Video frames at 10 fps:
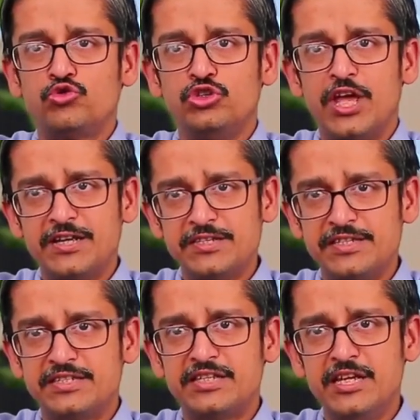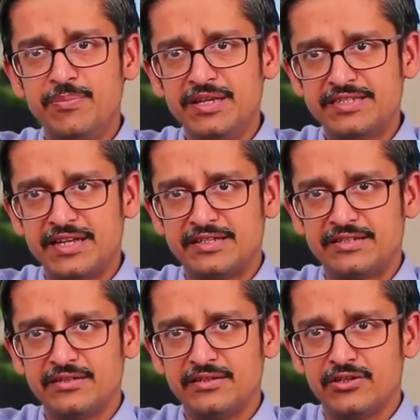that is the sleeping
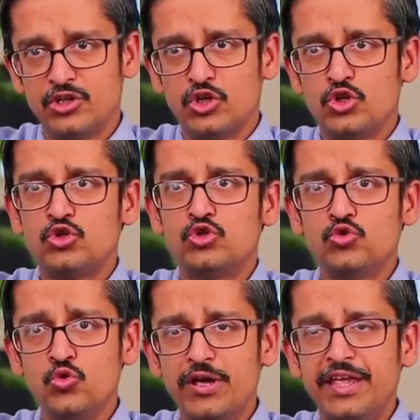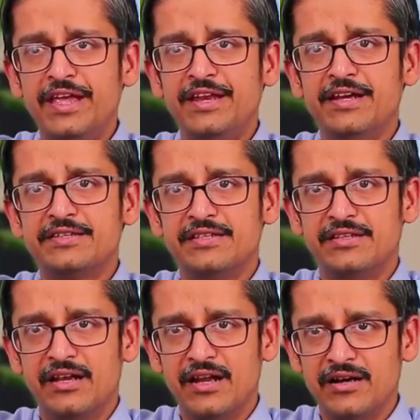center, to areas in
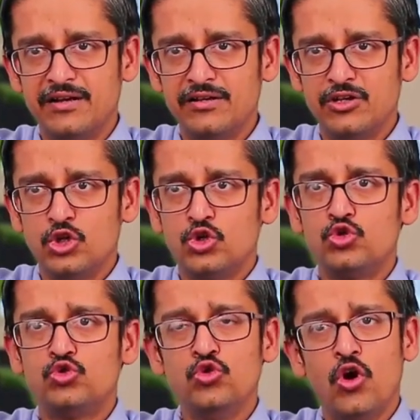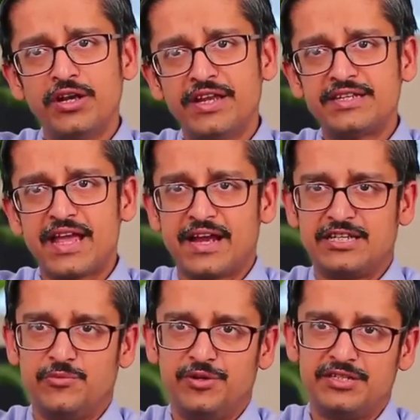the lung do not get
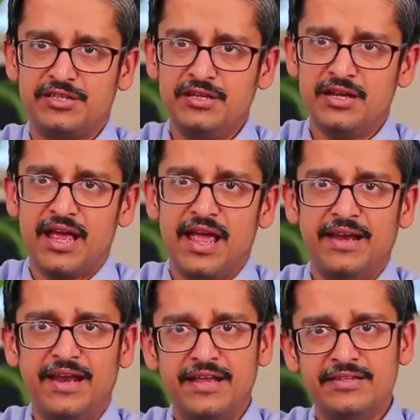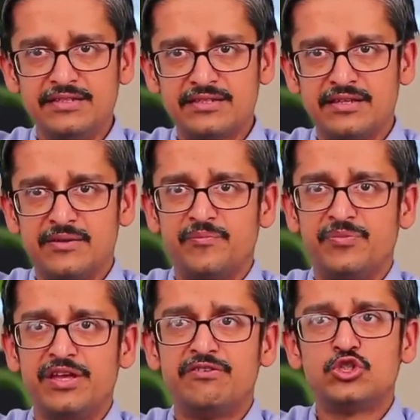activated, and hence
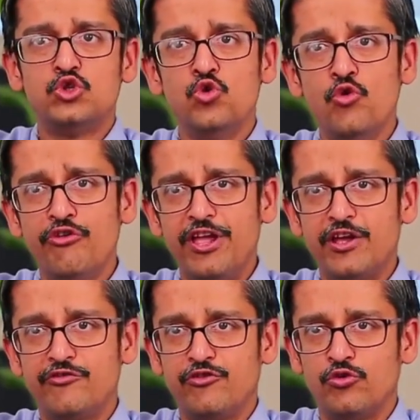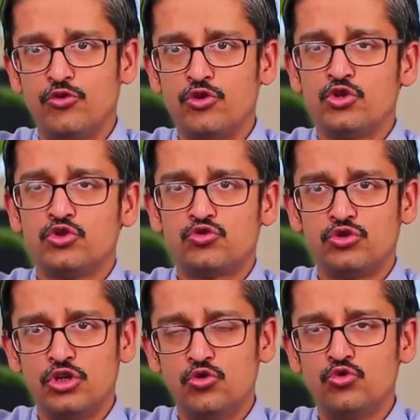there is no airflow through
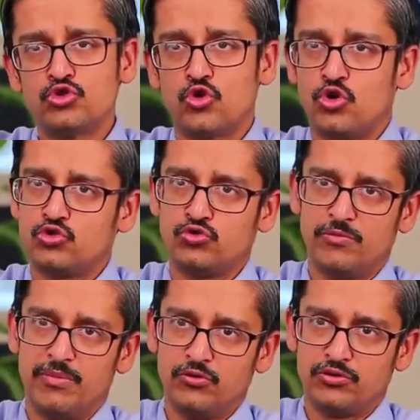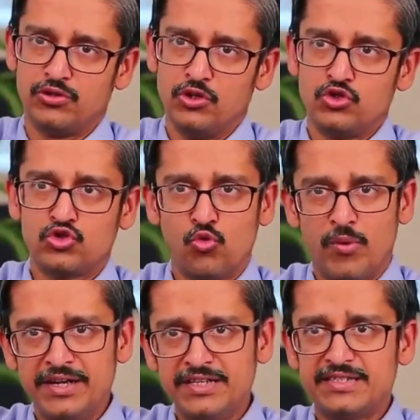the nose or through the mouth. So
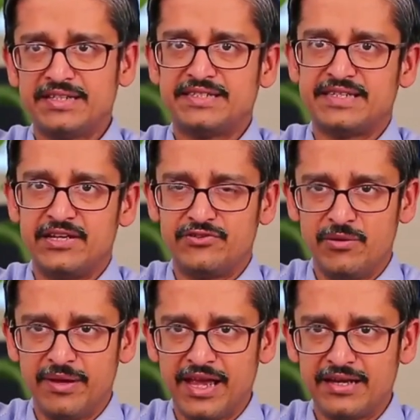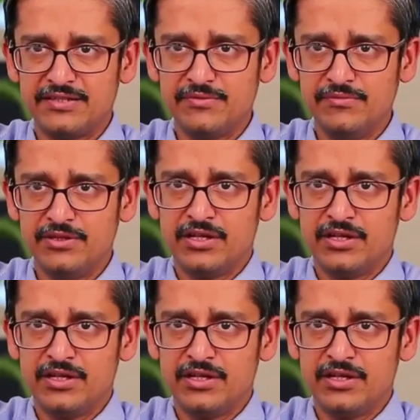one is a central mechanism